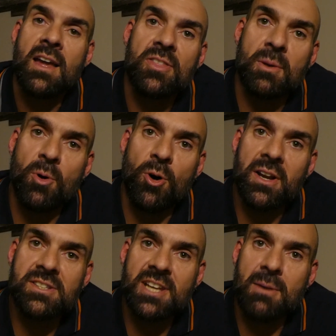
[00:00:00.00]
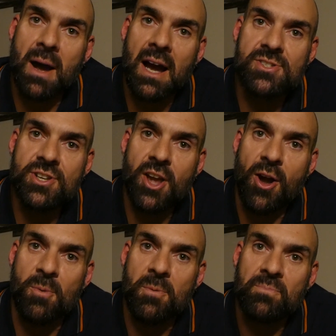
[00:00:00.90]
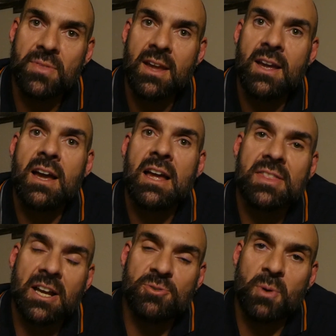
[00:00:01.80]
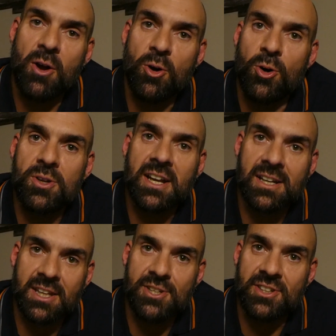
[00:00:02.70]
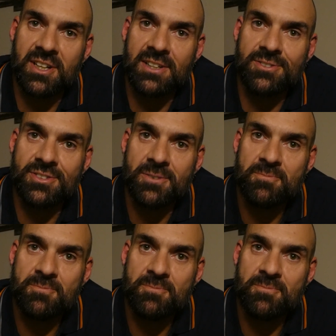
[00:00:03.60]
The more into your mind you go, that's where all your conditioning is.